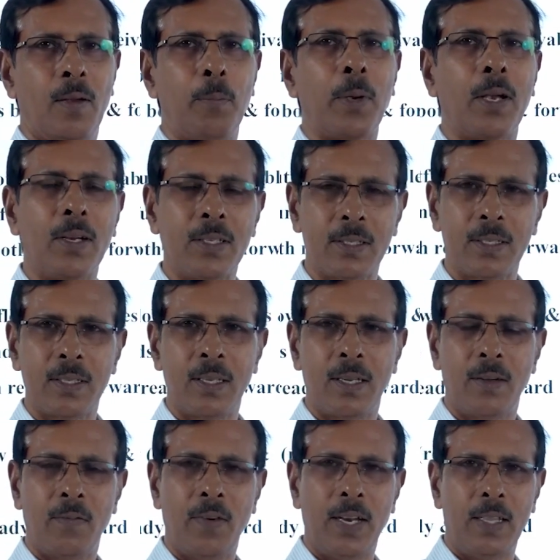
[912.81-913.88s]
Because
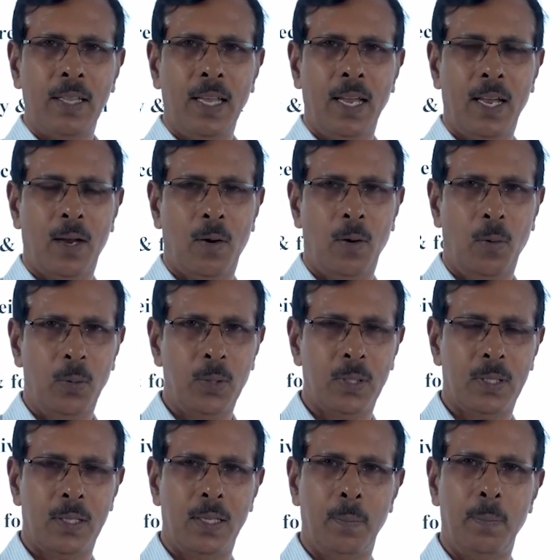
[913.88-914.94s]
when they close
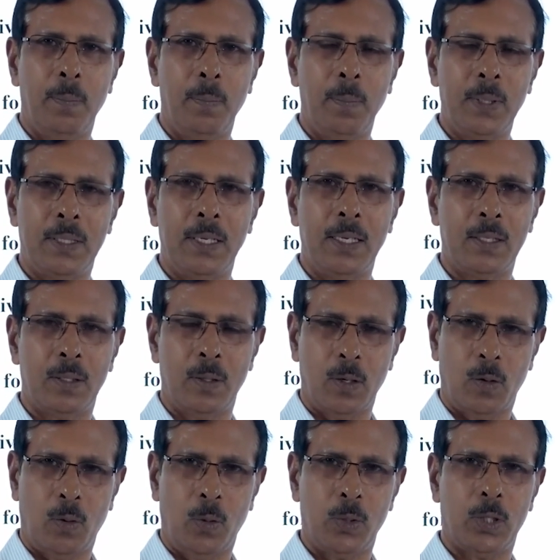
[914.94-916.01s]
the business, they
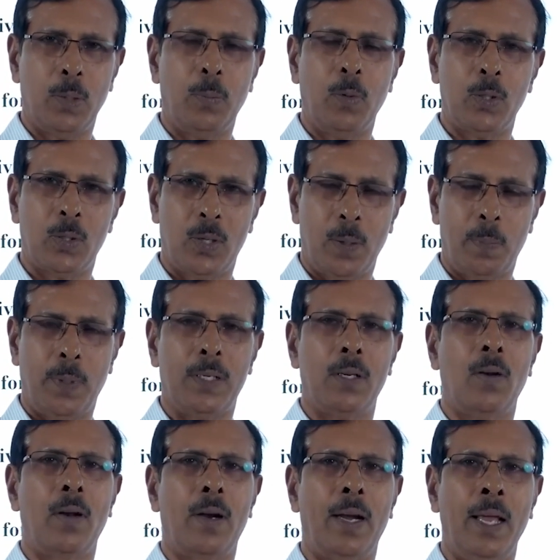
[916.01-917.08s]
close the books on a
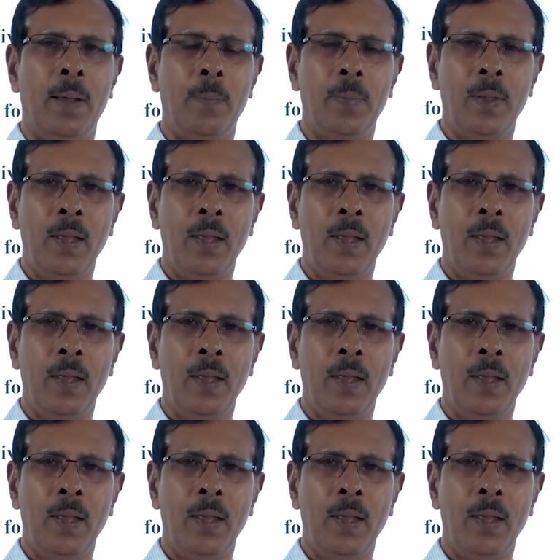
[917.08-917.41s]
particular day,